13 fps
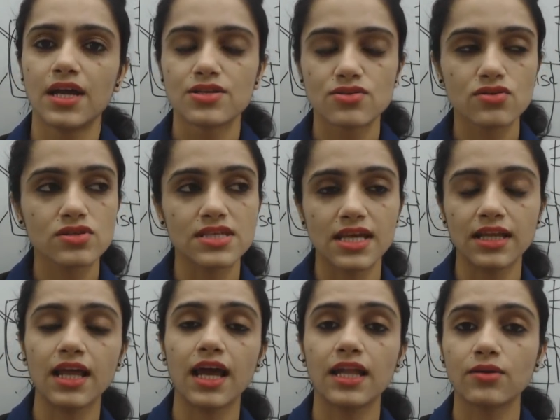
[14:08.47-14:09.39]
so
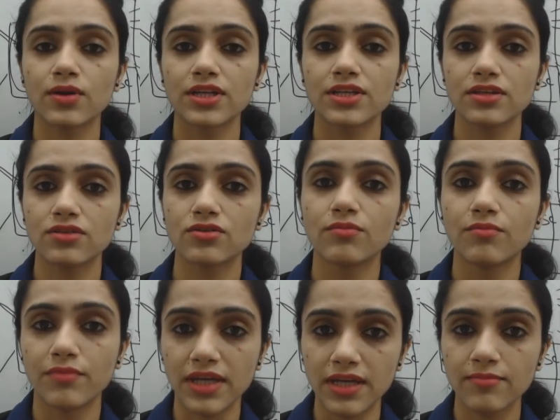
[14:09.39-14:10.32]
cell allocated
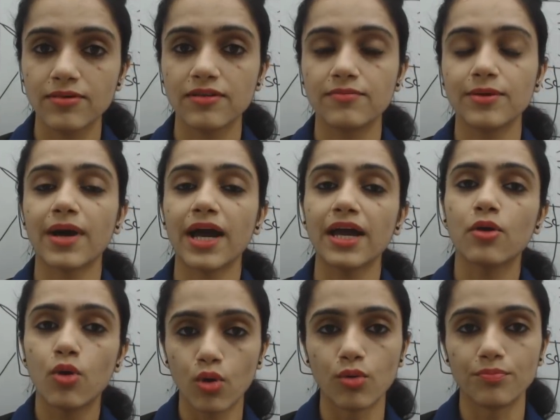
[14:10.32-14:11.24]
to me will be my
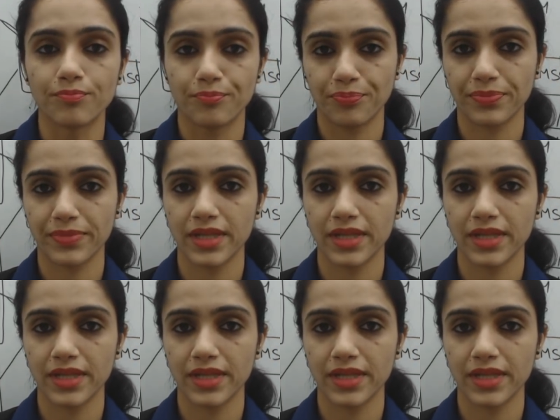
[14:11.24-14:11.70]
home